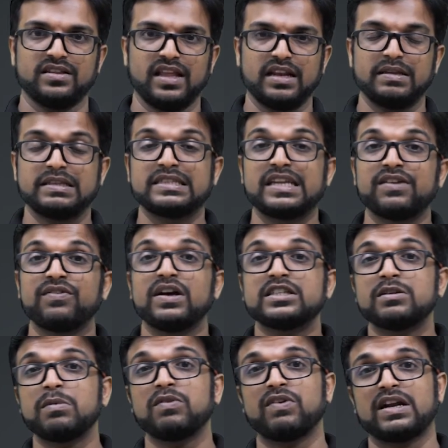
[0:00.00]
that is
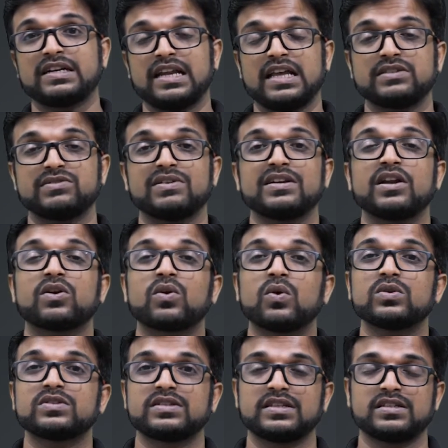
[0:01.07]
reversible work transfer in a
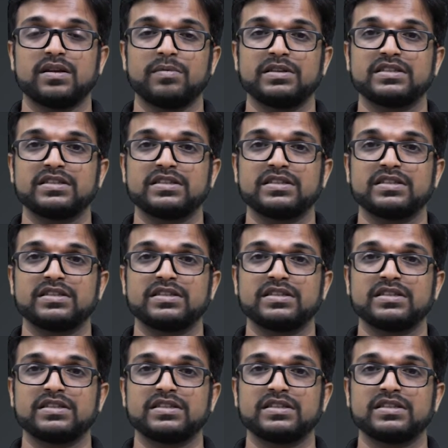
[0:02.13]
closed system,